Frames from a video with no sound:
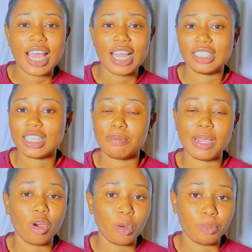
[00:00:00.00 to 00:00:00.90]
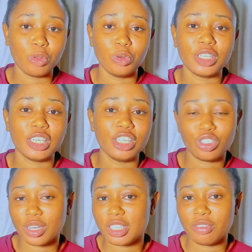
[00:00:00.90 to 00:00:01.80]
anytime I upload
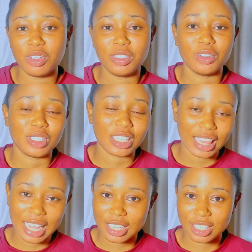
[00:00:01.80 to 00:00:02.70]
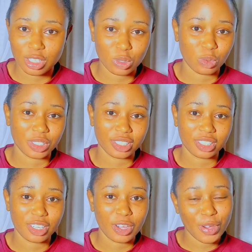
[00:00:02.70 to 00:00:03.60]
interesting videos like this one.
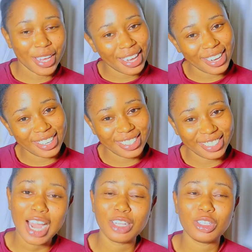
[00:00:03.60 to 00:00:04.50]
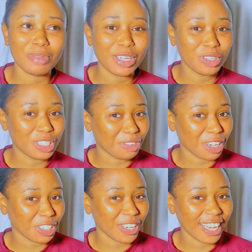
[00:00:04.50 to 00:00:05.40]
Okay? And to my
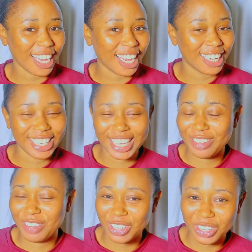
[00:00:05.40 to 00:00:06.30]
notification gang, if you're